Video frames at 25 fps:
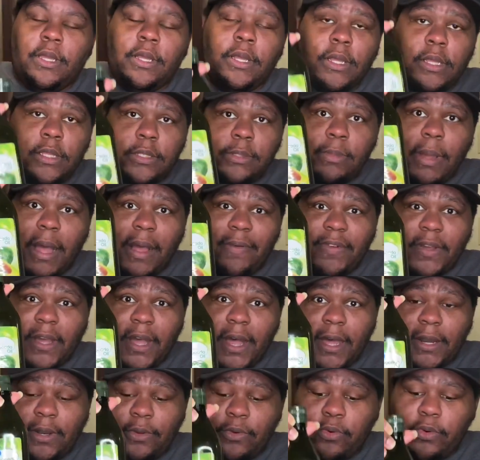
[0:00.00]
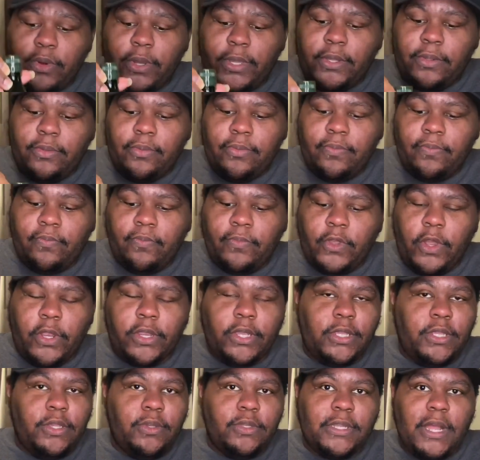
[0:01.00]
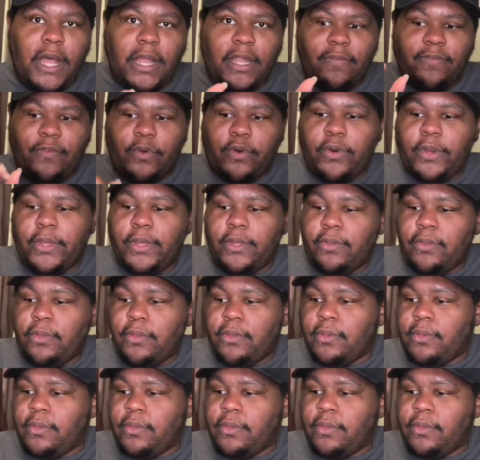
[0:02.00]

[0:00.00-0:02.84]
some avocado oil, or you can use olive oil.